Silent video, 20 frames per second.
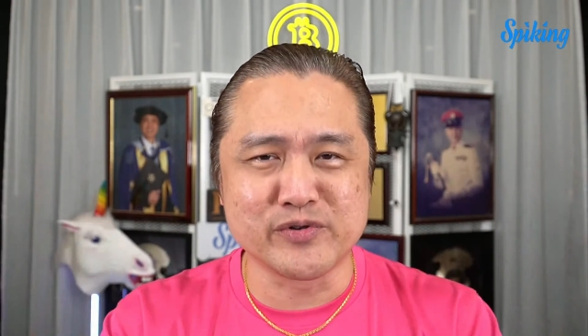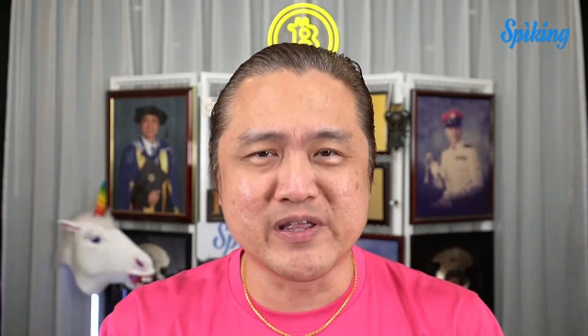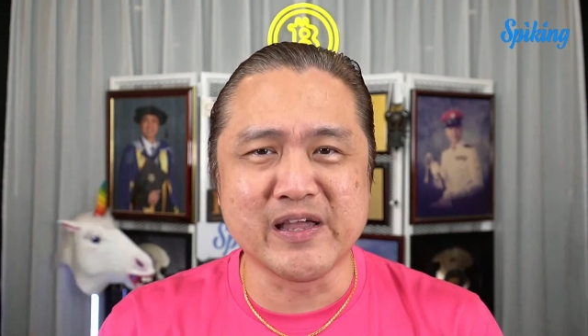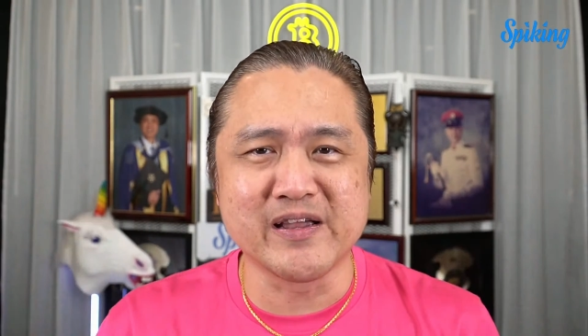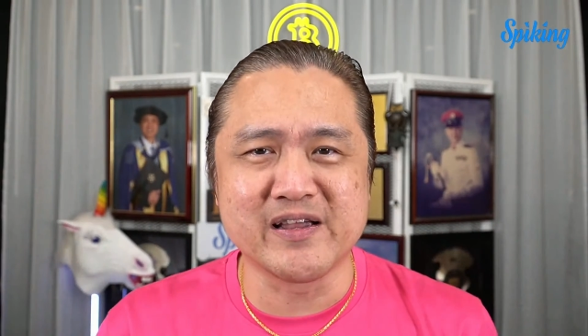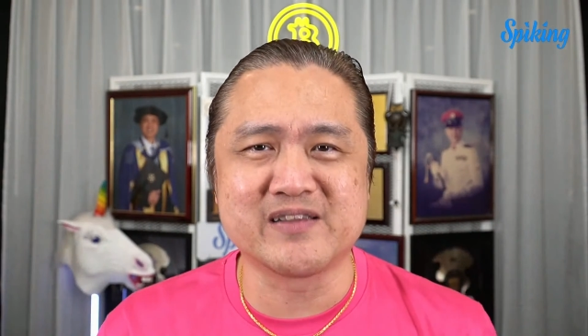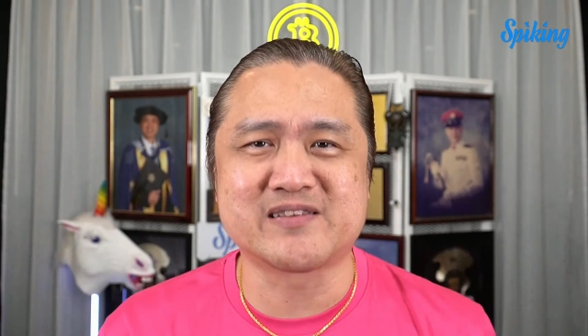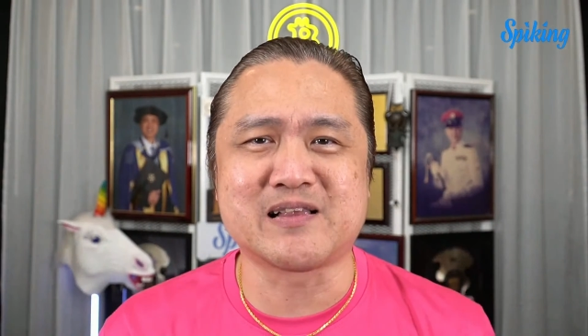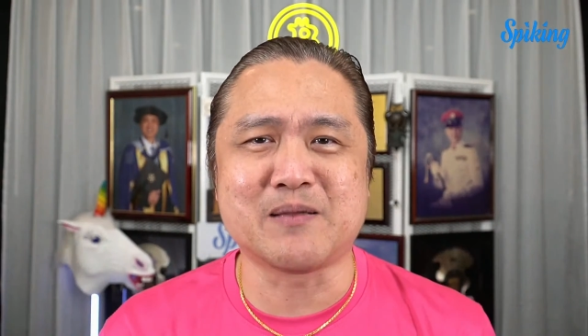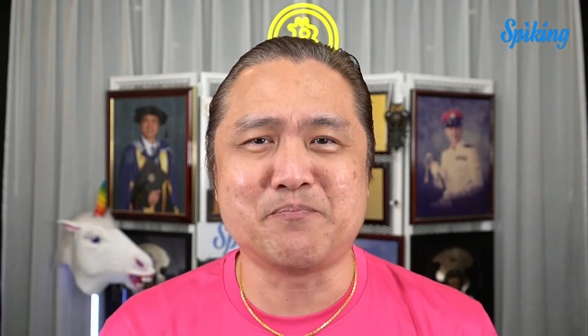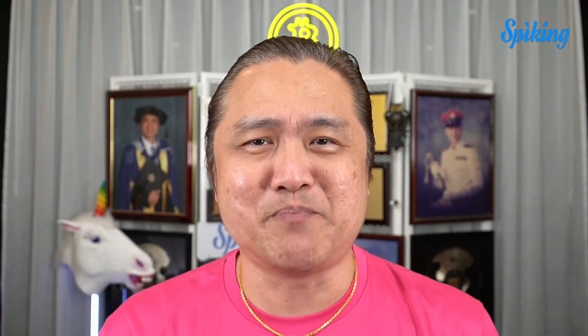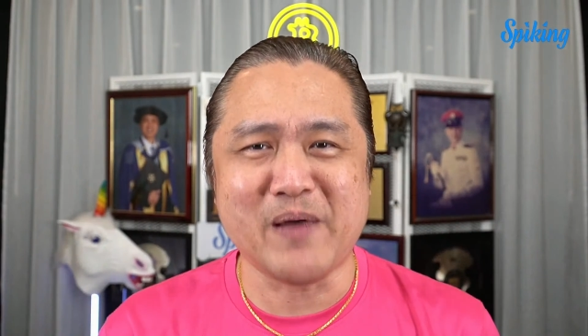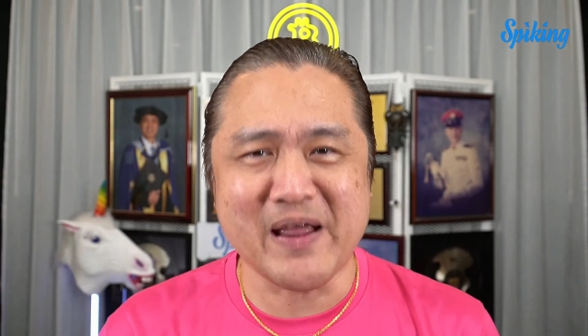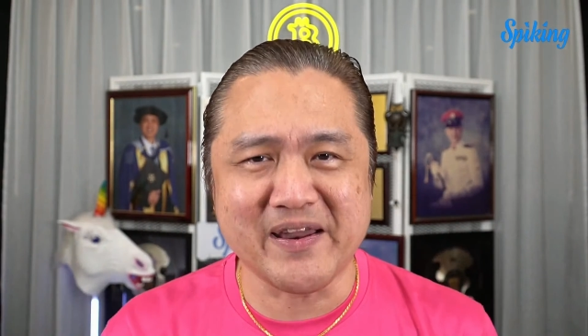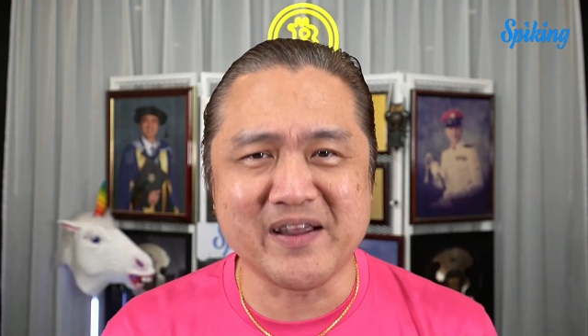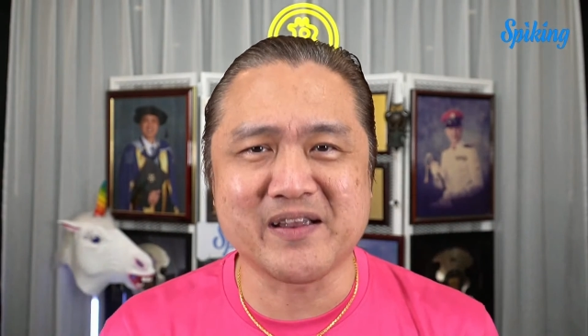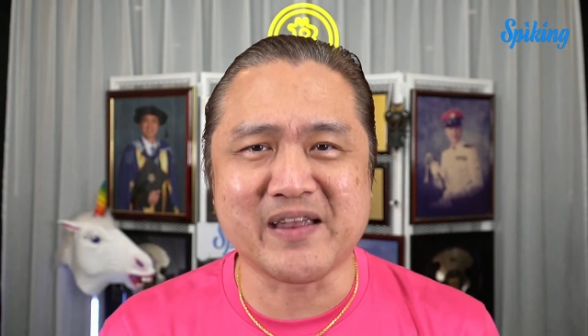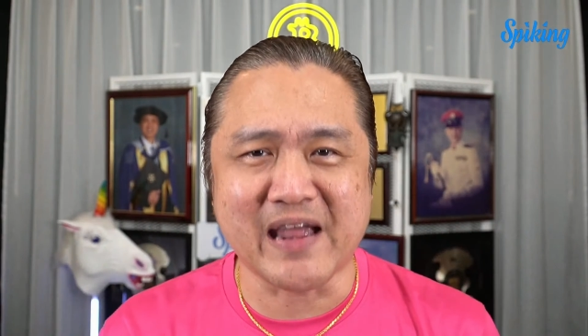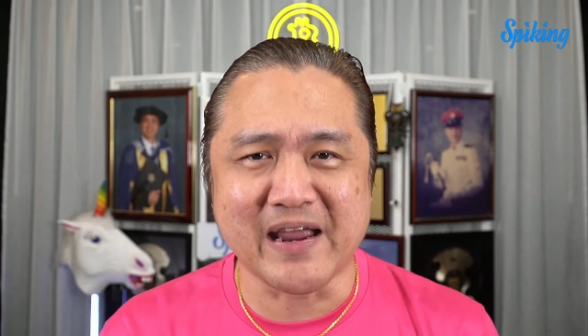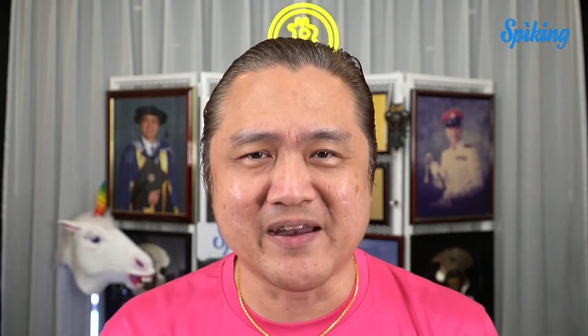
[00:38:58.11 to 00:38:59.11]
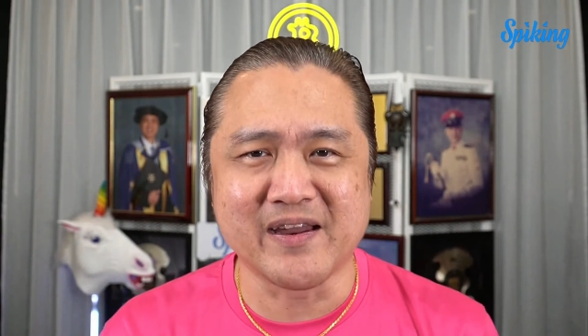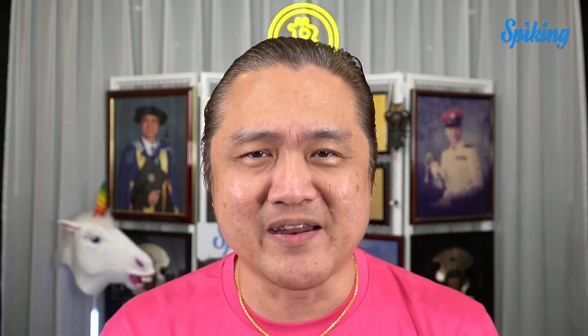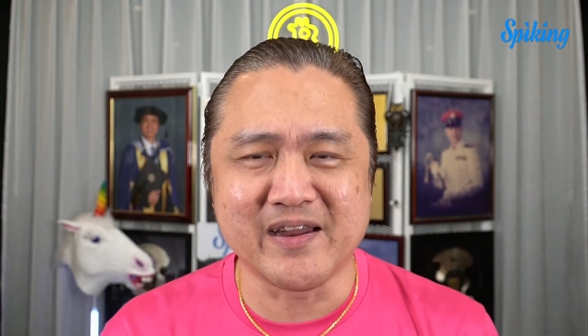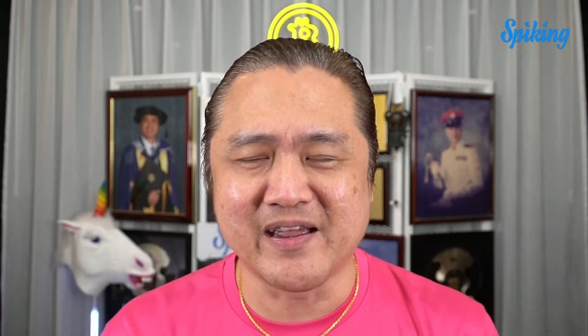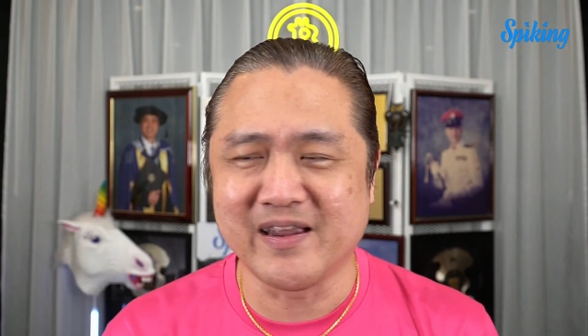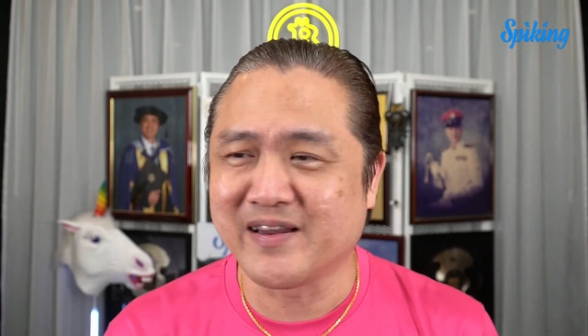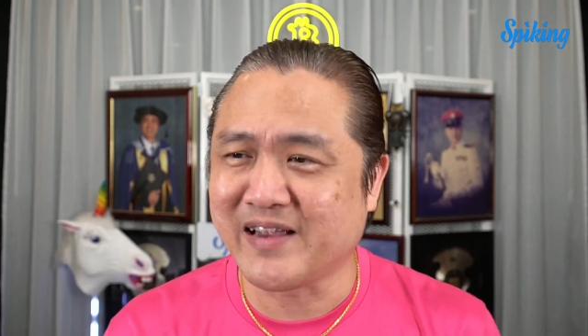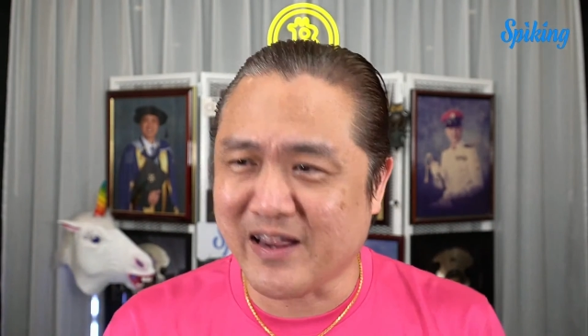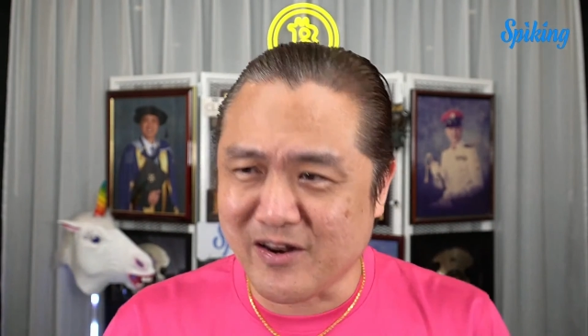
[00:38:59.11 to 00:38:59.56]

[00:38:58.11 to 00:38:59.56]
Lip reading: think is the better candidate?